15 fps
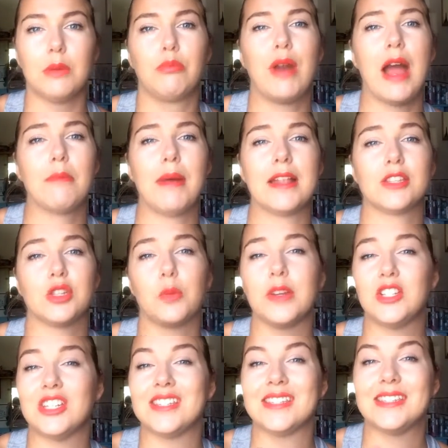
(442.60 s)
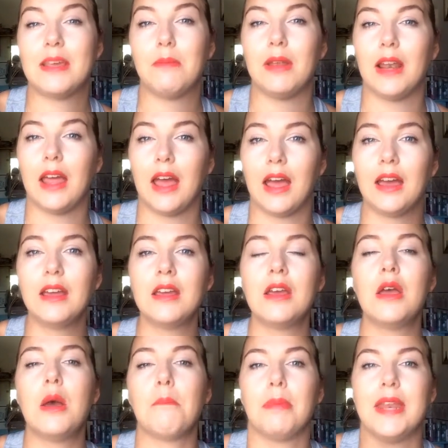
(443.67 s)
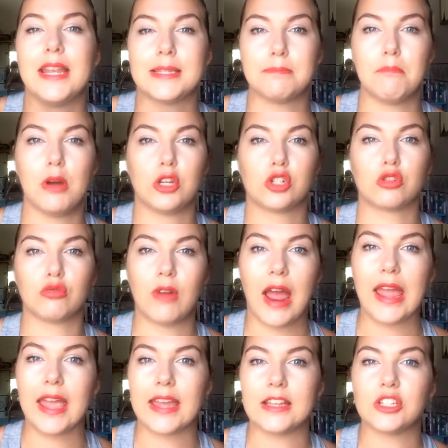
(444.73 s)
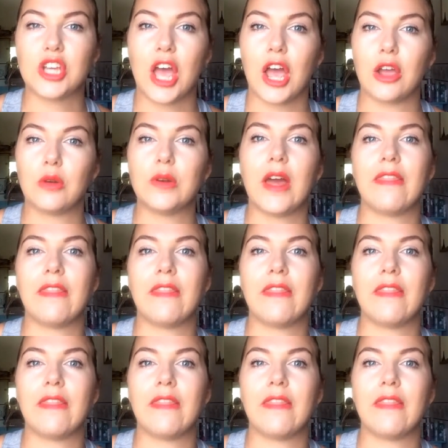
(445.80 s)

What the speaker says: brow pencil, which is similar, but it's much greyer in tone,